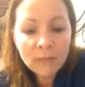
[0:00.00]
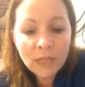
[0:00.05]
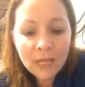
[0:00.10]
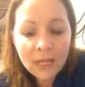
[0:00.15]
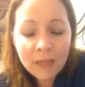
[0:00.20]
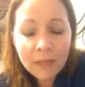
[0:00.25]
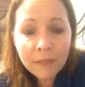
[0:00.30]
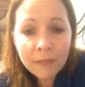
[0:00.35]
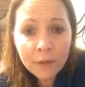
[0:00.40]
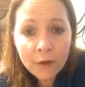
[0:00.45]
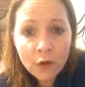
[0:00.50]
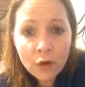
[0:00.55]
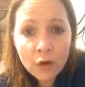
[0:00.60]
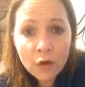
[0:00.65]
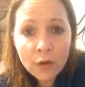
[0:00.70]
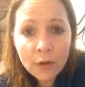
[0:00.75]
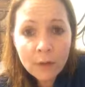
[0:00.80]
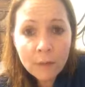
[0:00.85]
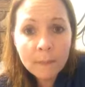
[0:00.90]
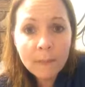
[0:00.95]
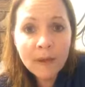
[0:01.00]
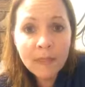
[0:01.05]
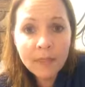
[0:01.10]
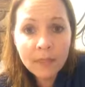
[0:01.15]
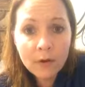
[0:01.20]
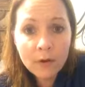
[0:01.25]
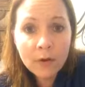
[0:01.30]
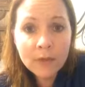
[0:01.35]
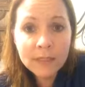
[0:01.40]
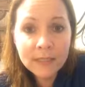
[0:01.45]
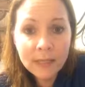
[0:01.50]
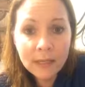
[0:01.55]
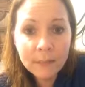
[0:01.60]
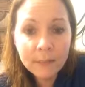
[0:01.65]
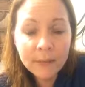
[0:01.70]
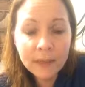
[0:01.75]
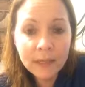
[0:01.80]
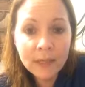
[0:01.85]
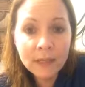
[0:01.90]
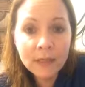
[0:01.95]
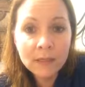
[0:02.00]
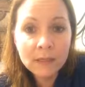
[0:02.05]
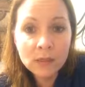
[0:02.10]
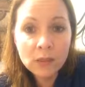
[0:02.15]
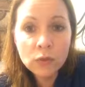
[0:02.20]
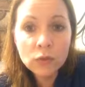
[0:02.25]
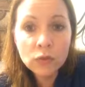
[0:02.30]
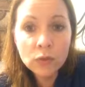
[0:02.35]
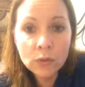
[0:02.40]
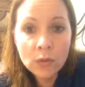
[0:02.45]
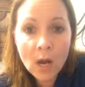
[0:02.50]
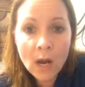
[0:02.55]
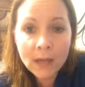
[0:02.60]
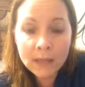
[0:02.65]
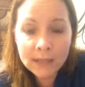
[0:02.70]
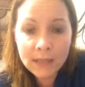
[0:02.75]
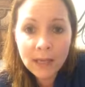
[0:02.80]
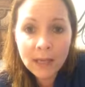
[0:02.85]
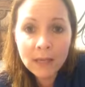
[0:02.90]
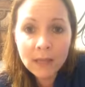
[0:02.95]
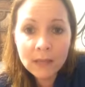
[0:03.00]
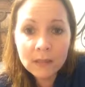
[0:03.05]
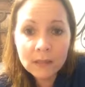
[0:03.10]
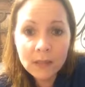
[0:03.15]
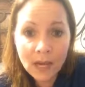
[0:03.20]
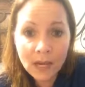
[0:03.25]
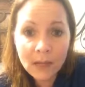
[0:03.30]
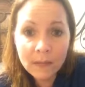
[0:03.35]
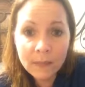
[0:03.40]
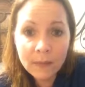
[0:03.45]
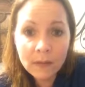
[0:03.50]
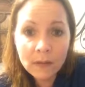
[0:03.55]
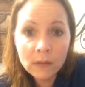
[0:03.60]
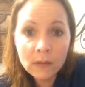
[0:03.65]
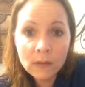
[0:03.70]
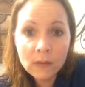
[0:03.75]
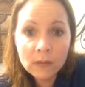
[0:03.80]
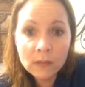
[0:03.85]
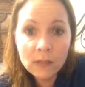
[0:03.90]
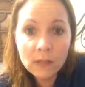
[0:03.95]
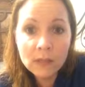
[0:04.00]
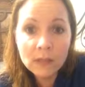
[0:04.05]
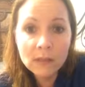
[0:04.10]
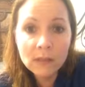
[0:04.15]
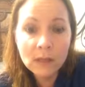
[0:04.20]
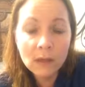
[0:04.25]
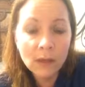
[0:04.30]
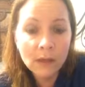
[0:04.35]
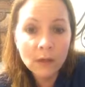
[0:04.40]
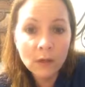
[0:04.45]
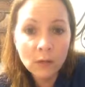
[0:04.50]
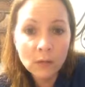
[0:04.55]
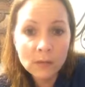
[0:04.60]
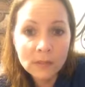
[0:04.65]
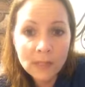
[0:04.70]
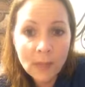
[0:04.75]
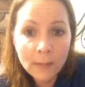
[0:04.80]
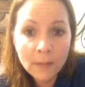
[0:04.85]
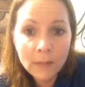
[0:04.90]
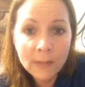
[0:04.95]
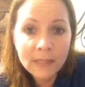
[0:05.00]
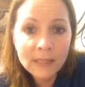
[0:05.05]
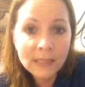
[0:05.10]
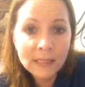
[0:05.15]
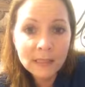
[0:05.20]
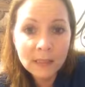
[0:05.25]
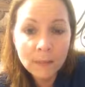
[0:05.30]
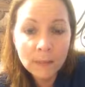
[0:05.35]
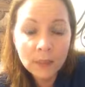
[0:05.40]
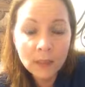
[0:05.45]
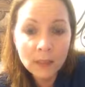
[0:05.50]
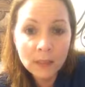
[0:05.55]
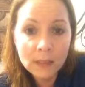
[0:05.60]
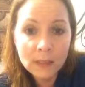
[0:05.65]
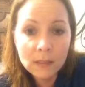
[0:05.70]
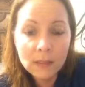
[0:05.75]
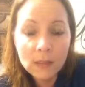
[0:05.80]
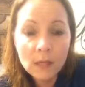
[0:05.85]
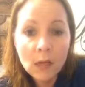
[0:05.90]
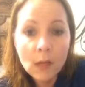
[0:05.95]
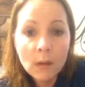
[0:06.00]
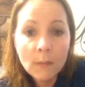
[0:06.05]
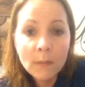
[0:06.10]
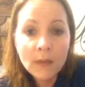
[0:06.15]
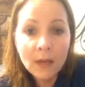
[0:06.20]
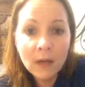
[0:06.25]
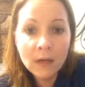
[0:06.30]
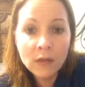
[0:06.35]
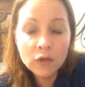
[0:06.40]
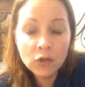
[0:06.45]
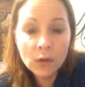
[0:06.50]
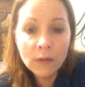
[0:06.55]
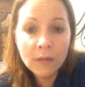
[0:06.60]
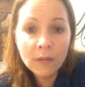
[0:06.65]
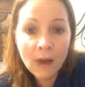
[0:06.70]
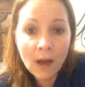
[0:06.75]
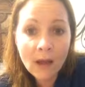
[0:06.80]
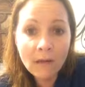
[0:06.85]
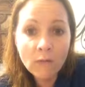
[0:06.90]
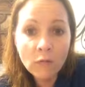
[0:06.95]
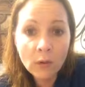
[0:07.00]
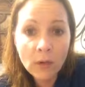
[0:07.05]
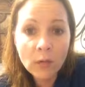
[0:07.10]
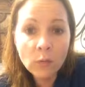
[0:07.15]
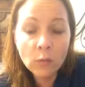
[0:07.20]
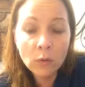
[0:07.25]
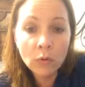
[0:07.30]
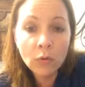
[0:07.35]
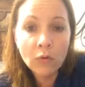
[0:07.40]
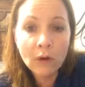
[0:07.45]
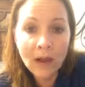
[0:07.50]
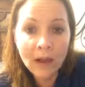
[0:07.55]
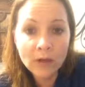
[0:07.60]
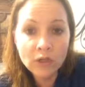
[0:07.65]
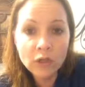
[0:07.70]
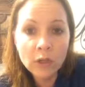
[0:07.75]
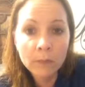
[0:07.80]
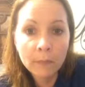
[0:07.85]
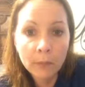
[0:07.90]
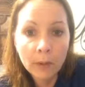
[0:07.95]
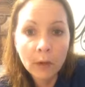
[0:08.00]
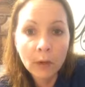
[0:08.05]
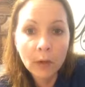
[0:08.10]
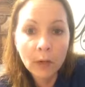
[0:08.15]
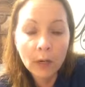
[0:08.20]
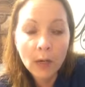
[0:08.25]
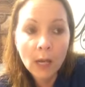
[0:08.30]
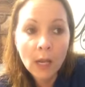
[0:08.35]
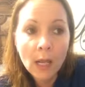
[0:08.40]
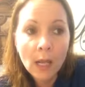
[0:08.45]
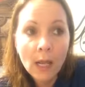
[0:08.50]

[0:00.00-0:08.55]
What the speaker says: And third, my third tip is do not take diet pills, supplements, stimulants, because your thyroid will crash and burn.